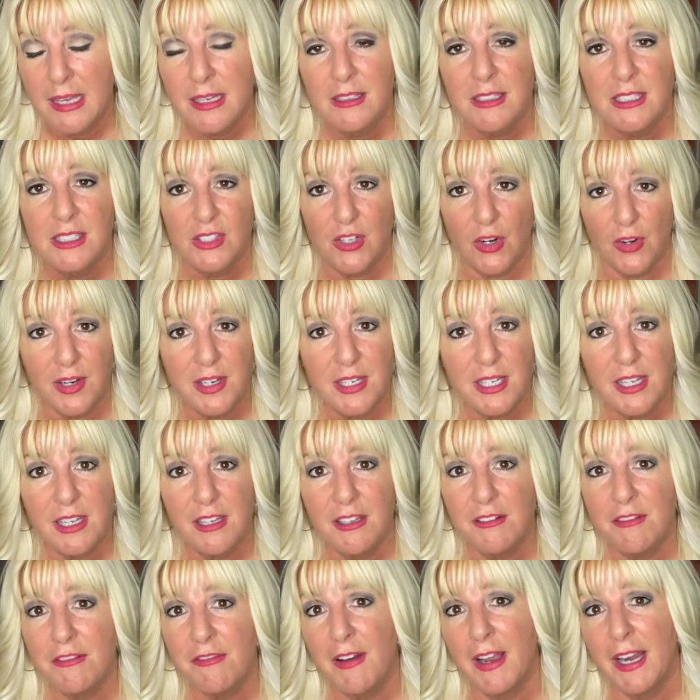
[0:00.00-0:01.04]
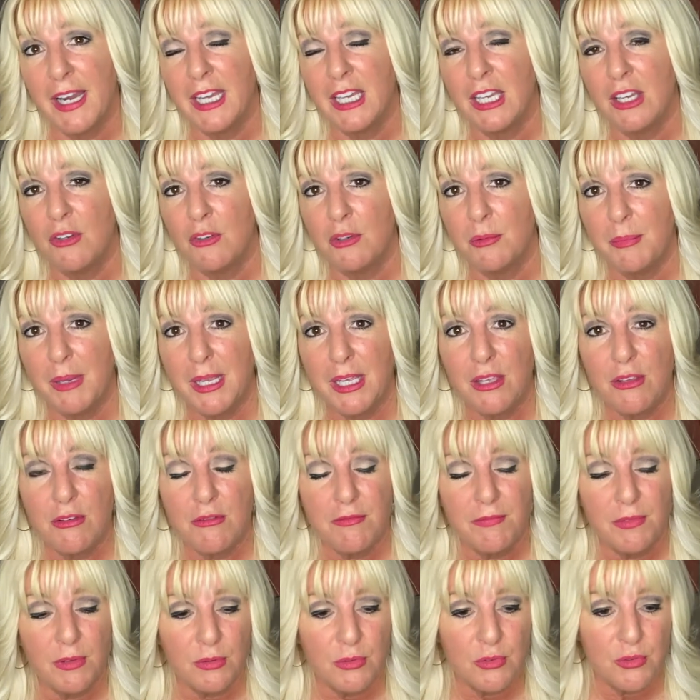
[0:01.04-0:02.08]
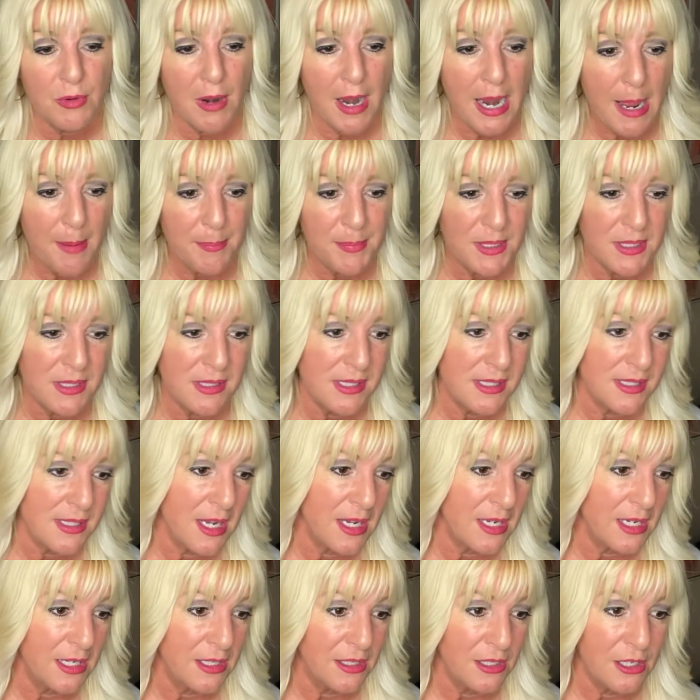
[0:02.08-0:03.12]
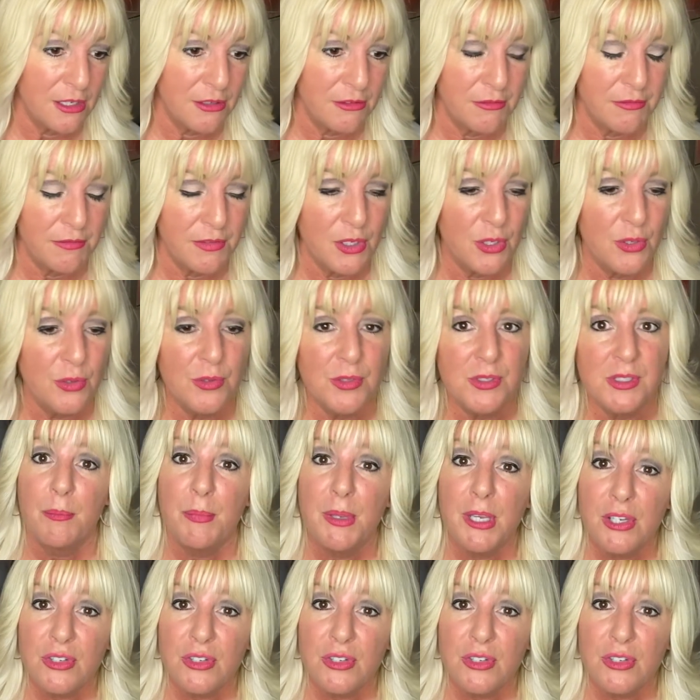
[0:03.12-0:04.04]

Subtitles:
starting to confine you and make you feel trapped and stuck and confused, be